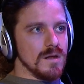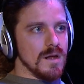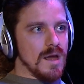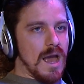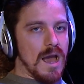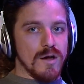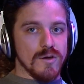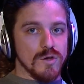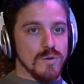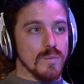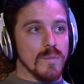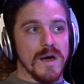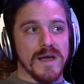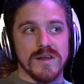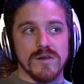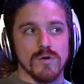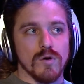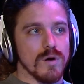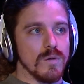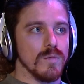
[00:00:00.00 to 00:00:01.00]
how you
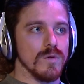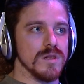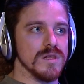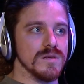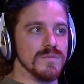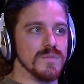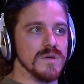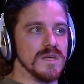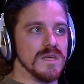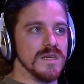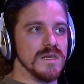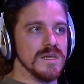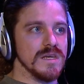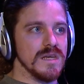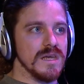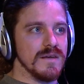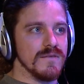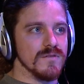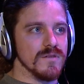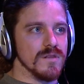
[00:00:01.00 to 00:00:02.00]
might normally be,
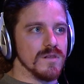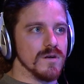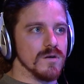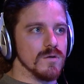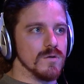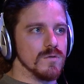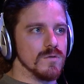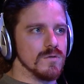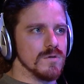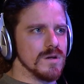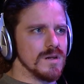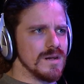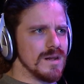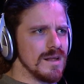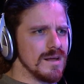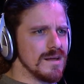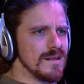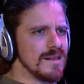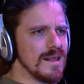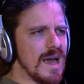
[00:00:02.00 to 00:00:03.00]
even though,
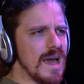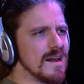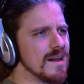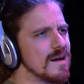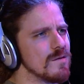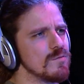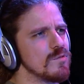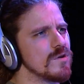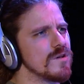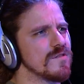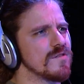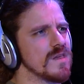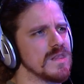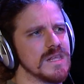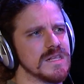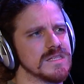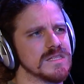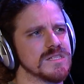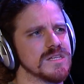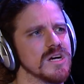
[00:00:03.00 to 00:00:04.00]
and I wouldn't say
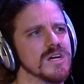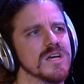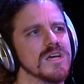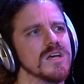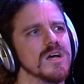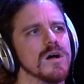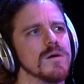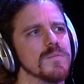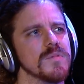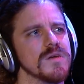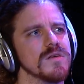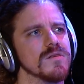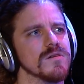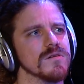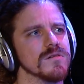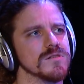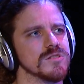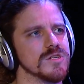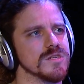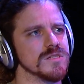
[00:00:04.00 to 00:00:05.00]
that's sucking up
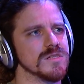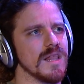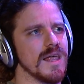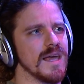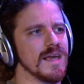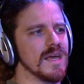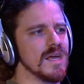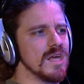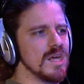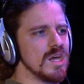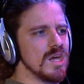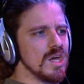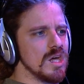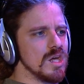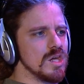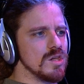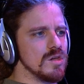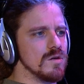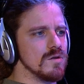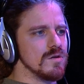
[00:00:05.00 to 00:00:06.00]
either. It's no.
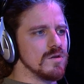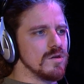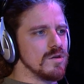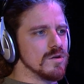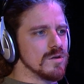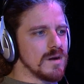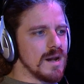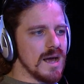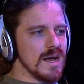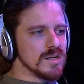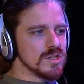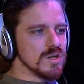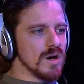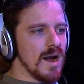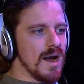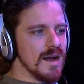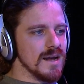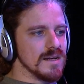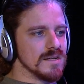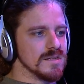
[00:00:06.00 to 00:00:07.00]
You're not
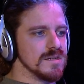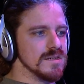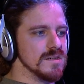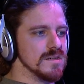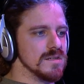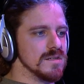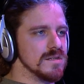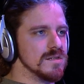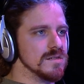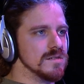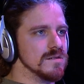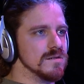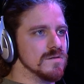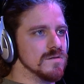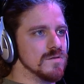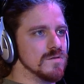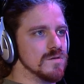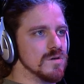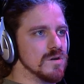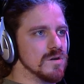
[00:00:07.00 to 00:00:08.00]
trying
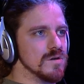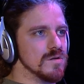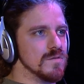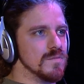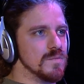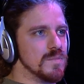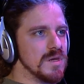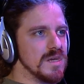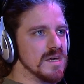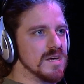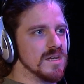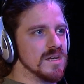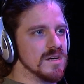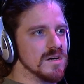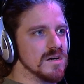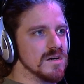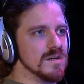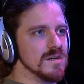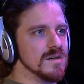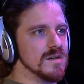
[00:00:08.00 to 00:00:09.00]
to be
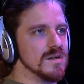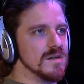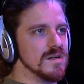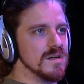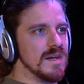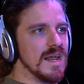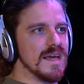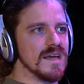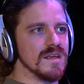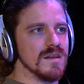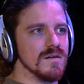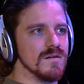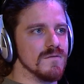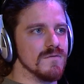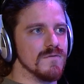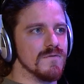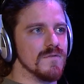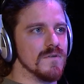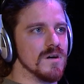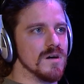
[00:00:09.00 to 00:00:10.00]
a
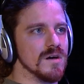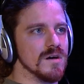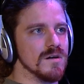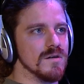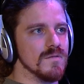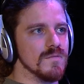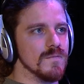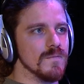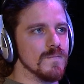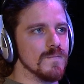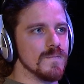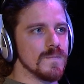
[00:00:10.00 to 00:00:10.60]
negative